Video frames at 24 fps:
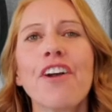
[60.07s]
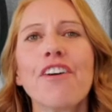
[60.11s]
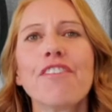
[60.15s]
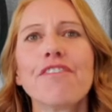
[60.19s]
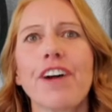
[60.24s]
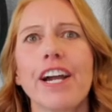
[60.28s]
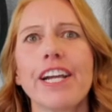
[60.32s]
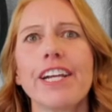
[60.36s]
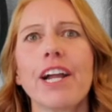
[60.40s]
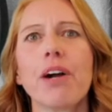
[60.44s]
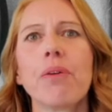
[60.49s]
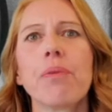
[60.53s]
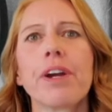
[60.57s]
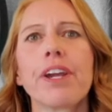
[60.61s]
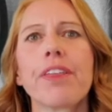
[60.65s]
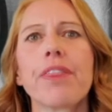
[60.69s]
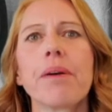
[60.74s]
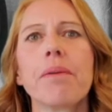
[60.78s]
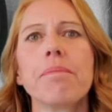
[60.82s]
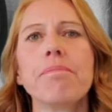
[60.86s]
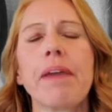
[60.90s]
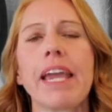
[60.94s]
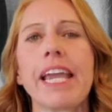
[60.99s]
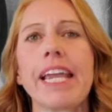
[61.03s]
find out where
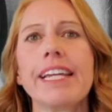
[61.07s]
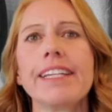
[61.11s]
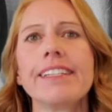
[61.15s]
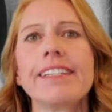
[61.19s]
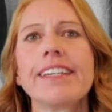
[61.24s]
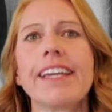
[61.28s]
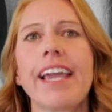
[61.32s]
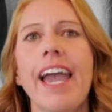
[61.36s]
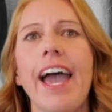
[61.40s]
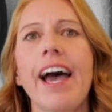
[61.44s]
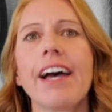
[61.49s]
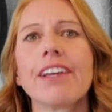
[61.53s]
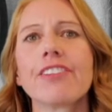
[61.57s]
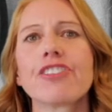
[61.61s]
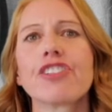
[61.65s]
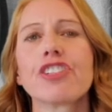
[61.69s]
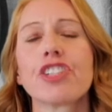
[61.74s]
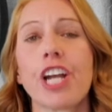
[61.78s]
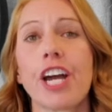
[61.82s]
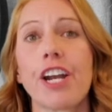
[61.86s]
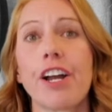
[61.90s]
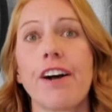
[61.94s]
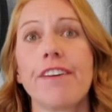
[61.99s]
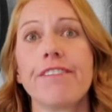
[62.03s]
the main gas
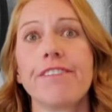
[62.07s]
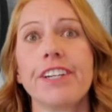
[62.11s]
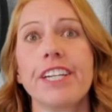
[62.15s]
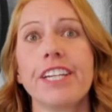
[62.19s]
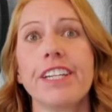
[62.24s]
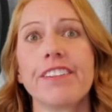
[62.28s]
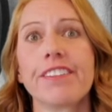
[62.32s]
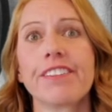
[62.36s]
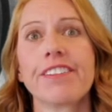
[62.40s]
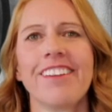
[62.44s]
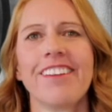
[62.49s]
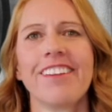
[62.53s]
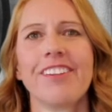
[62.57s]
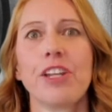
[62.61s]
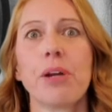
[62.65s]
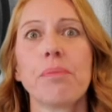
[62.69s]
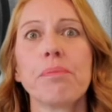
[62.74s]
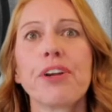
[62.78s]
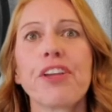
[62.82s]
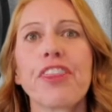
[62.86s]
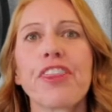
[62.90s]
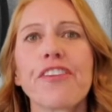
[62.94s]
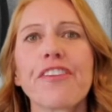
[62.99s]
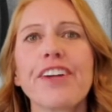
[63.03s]
shutoff is.
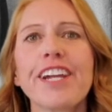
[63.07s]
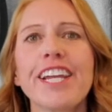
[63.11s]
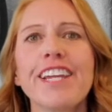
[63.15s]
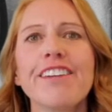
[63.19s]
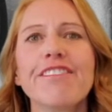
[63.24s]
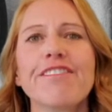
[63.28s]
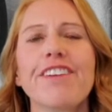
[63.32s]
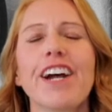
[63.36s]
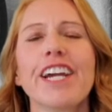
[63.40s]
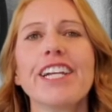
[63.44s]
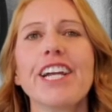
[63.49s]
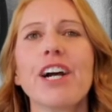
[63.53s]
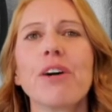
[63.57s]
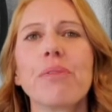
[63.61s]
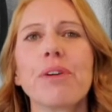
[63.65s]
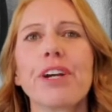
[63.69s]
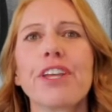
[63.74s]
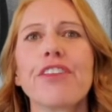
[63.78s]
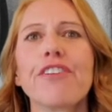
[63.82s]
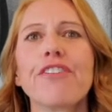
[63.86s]
Number 3, find out where the